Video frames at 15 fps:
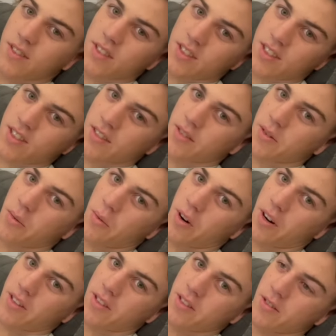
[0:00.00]
good shifts at
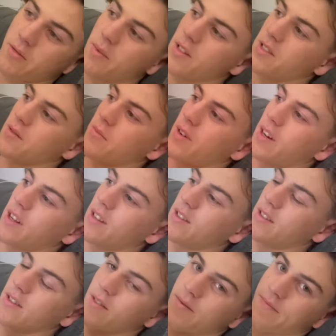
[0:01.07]
work too. Made some money,
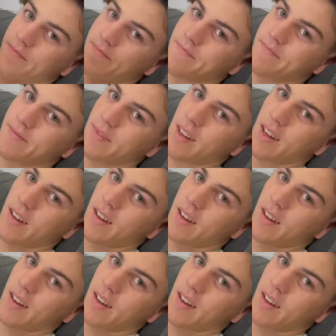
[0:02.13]
so good. Yeah,